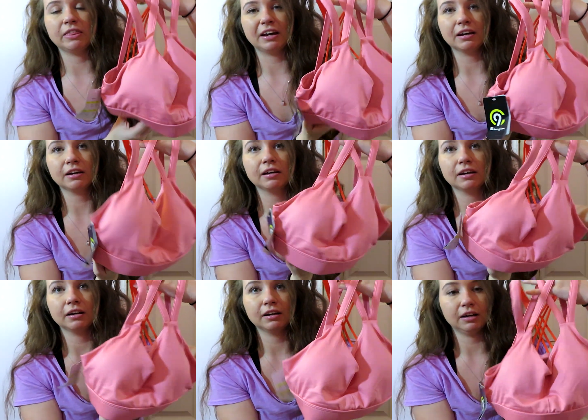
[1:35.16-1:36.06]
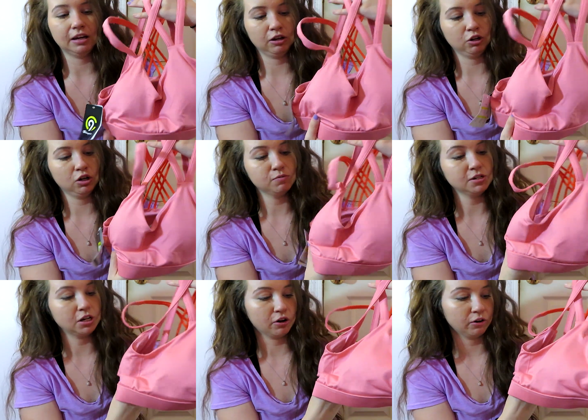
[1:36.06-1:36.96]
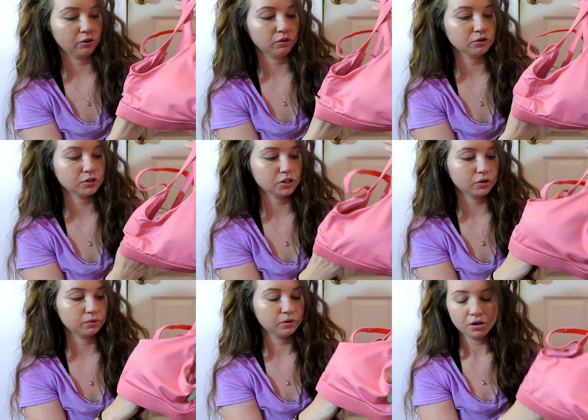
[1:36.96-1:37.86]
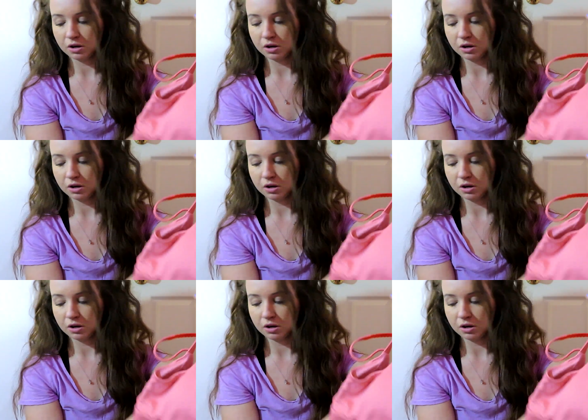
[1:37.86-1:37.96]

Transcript: thick and good material, so